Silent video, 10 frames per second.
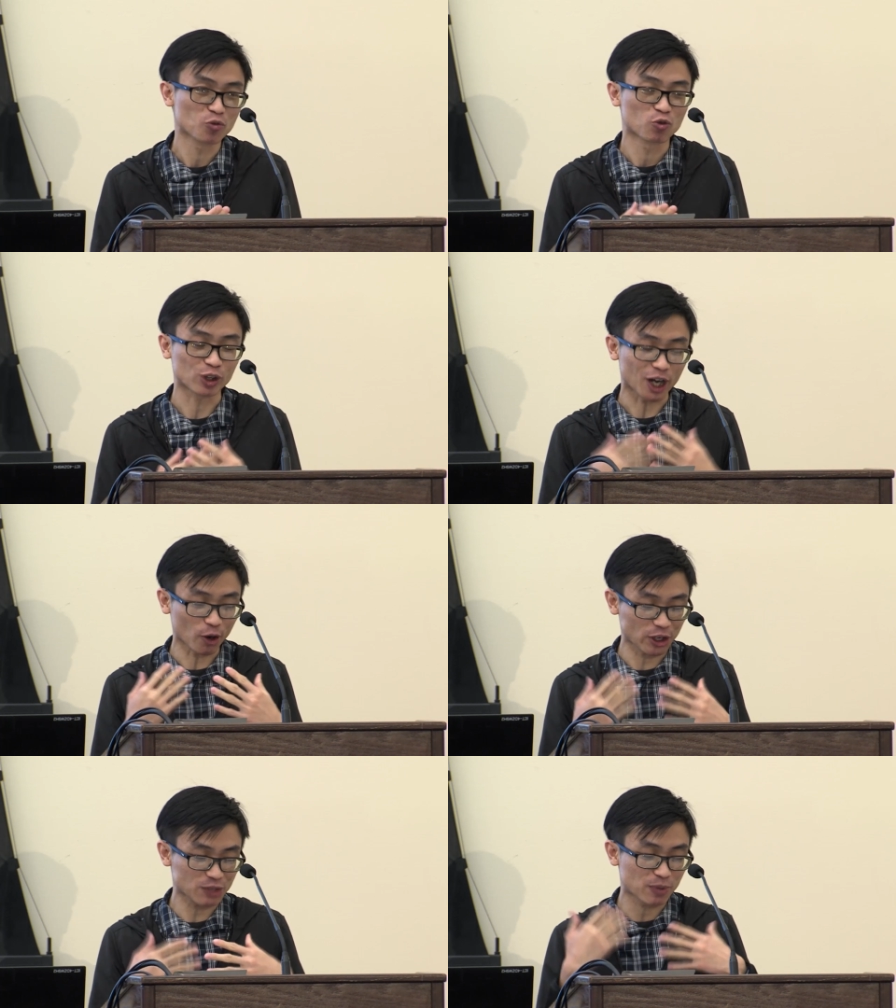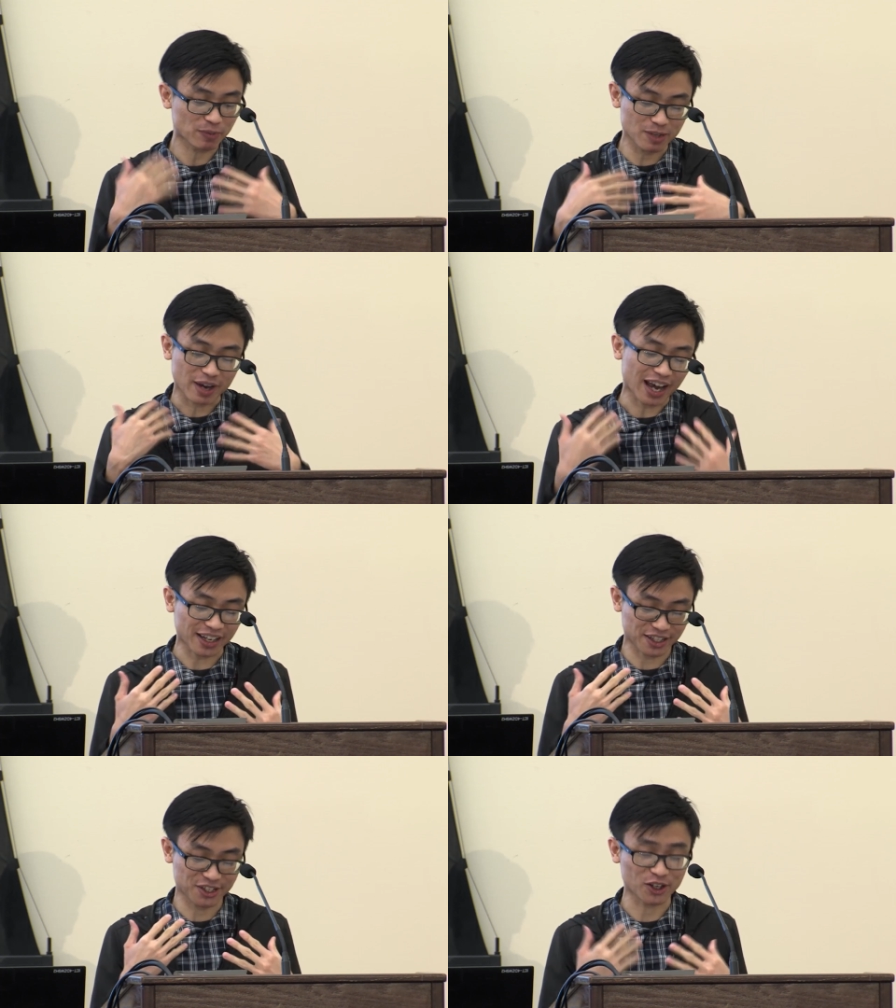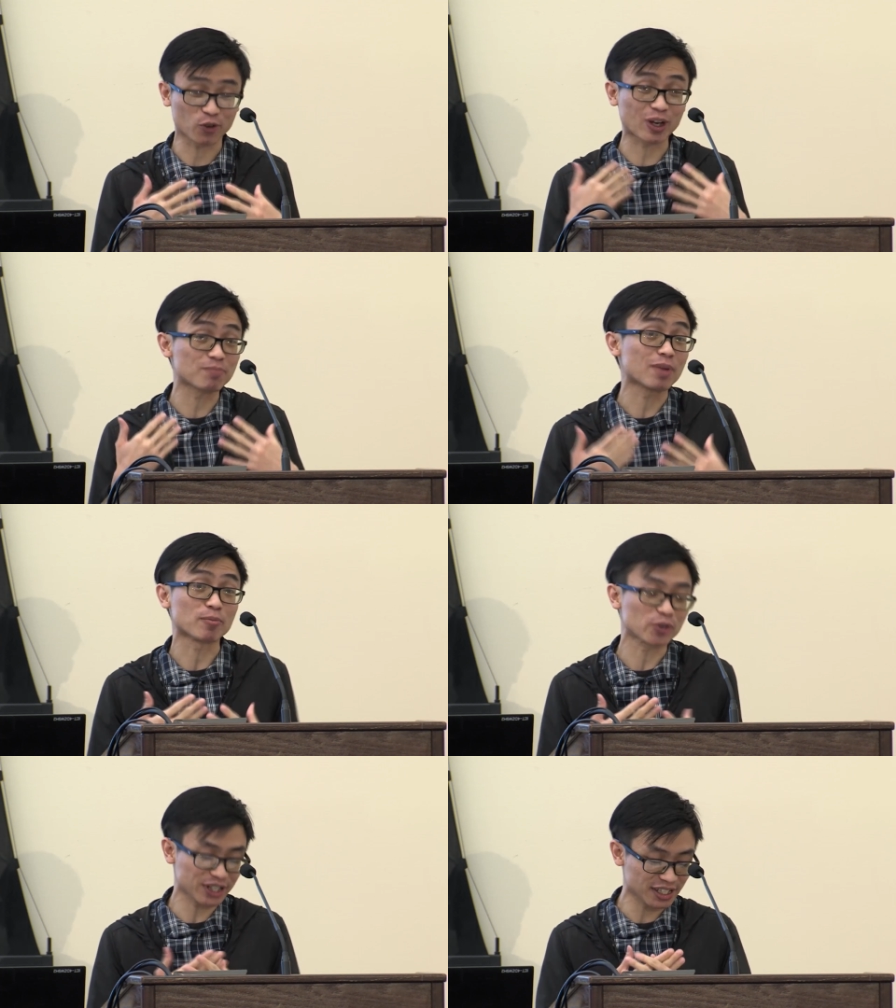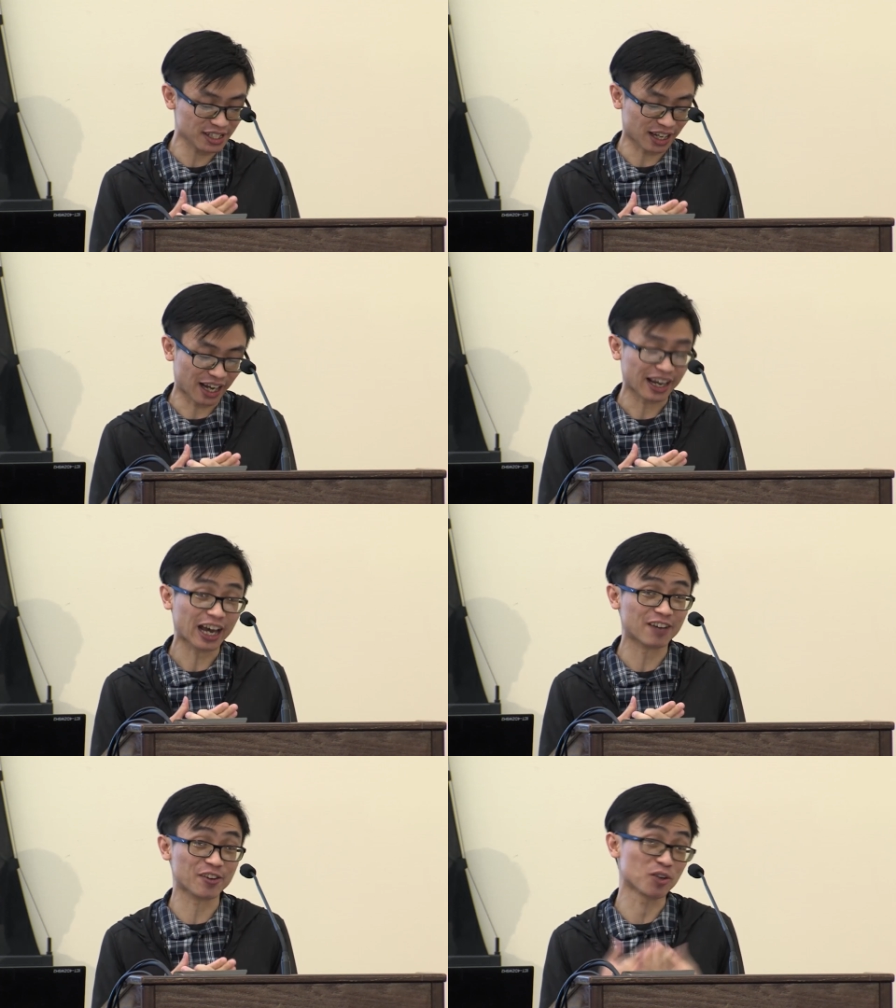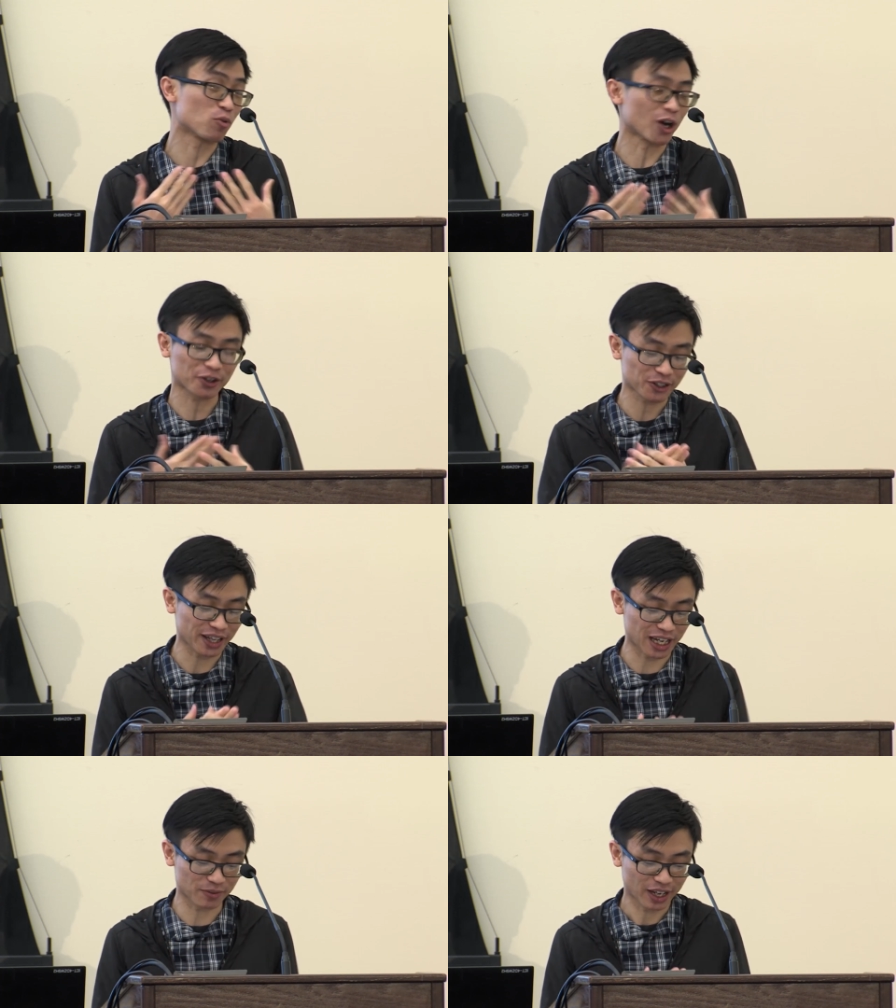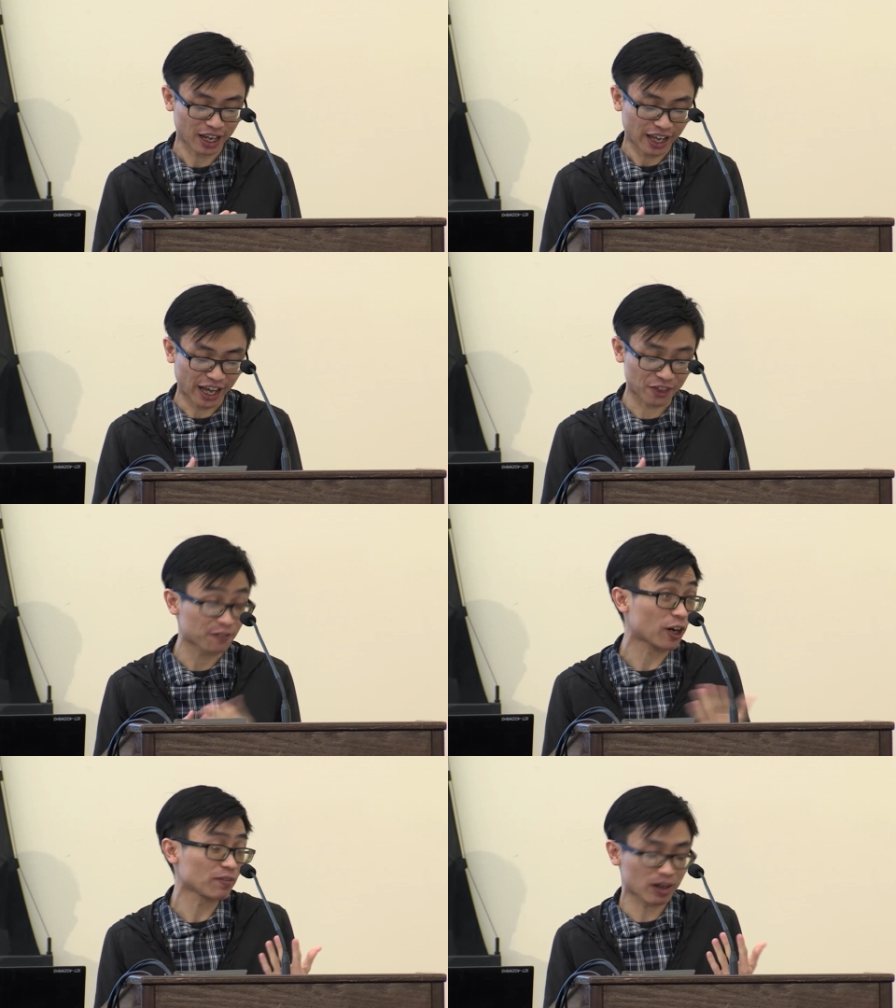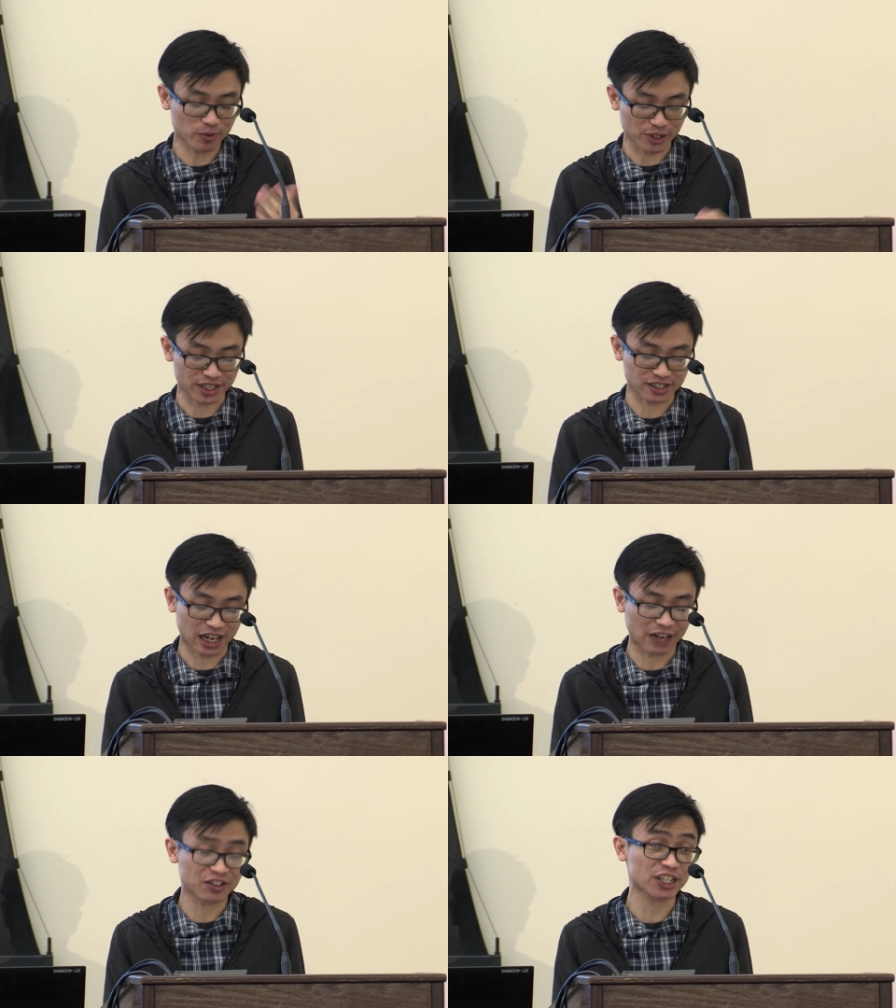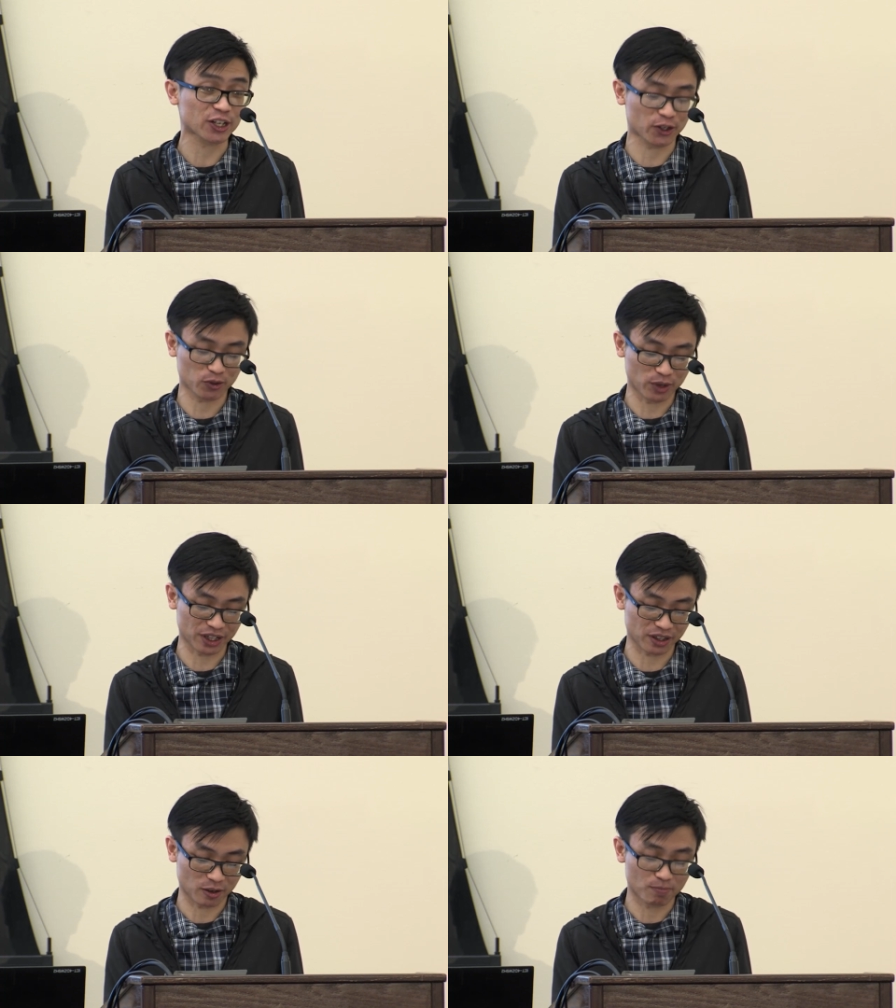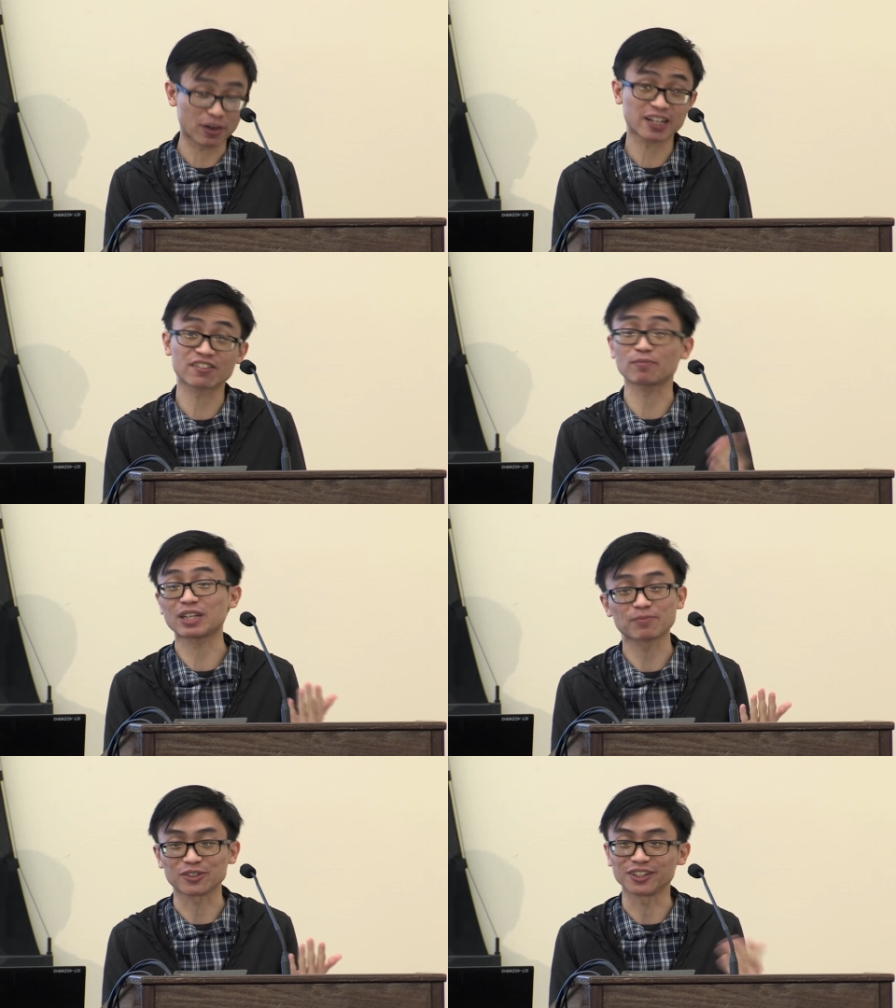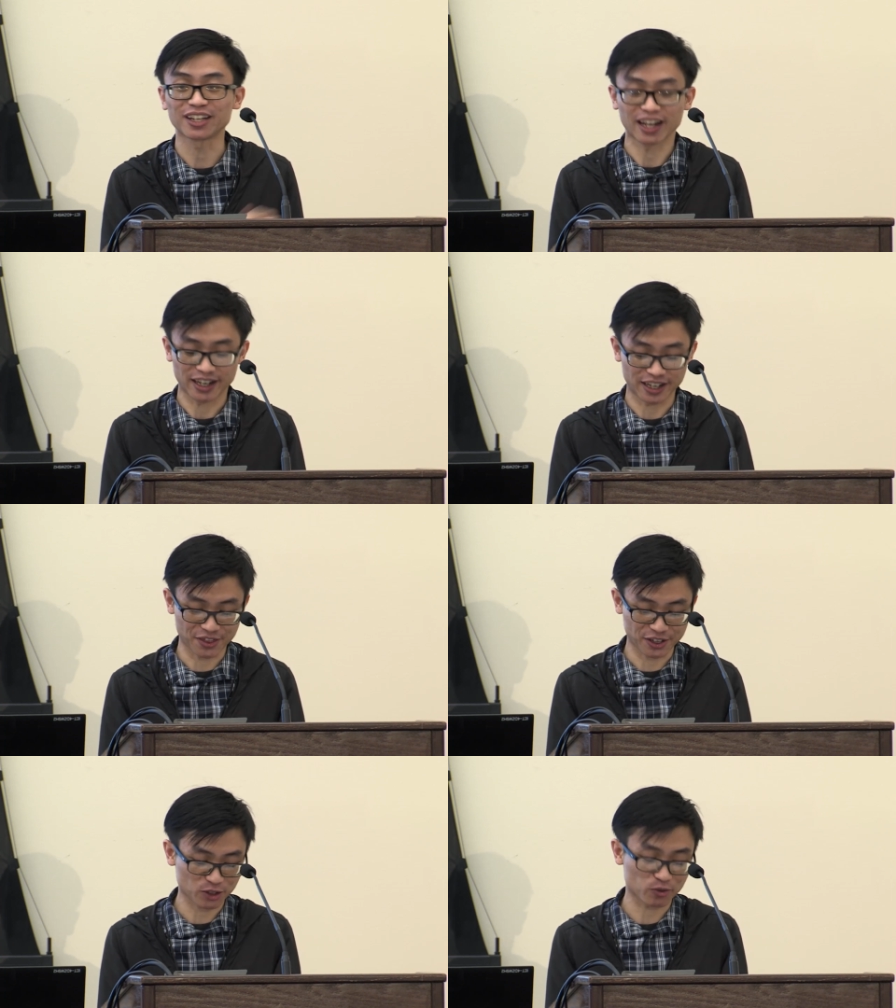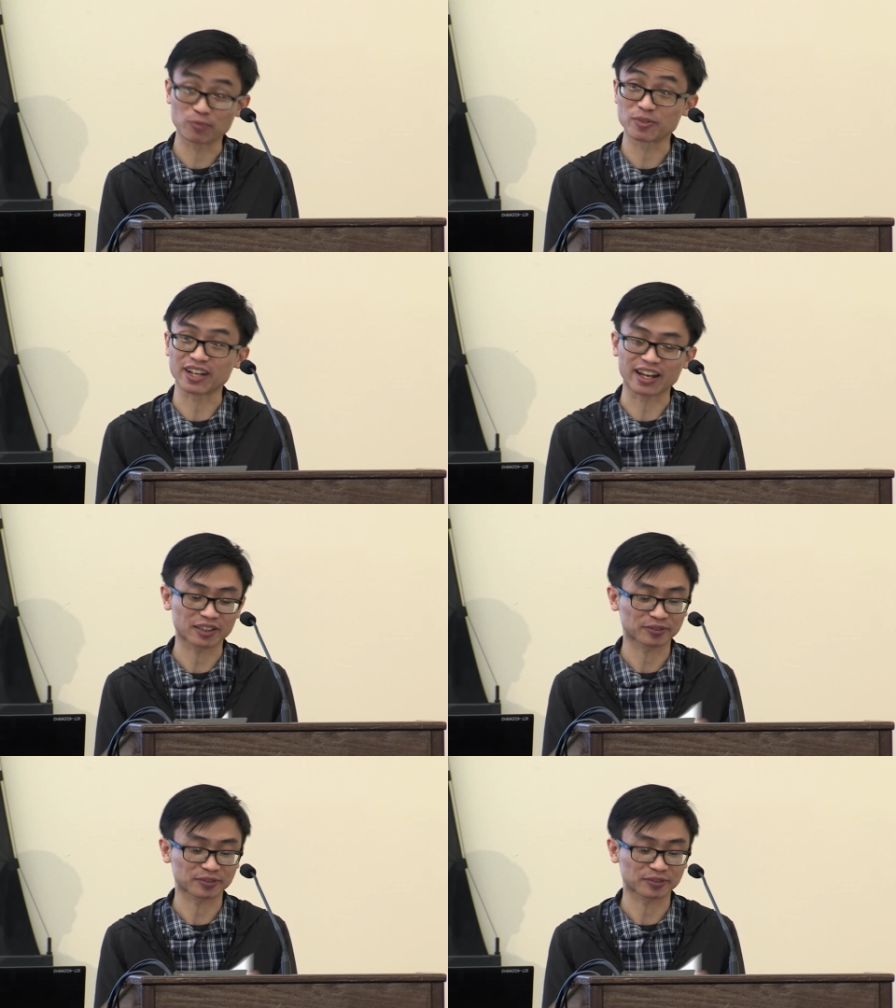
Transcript: will always bring me back to the great memories I have in the Walker Lab and the fond memories I've shared with many of the people in this room today.